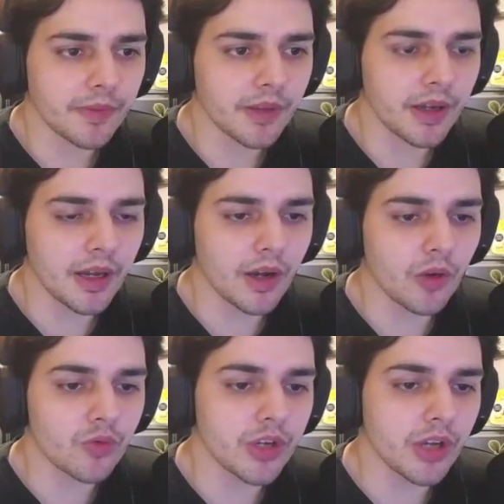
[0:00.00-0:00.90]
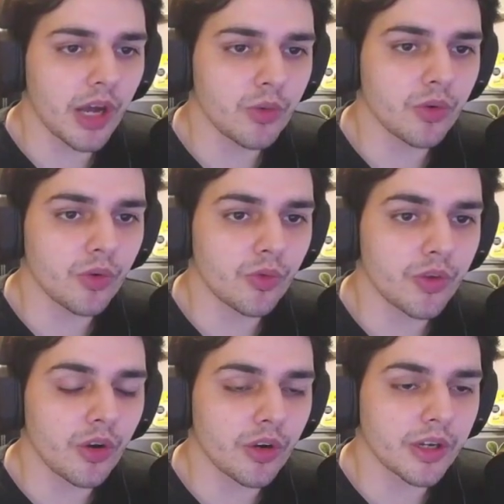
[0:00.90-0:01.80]
I would
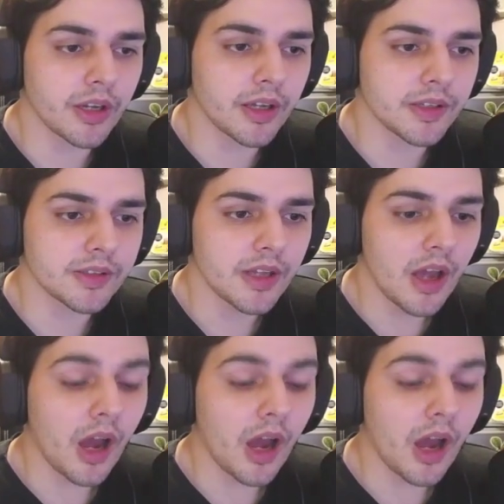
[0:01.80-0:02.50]
reorganize.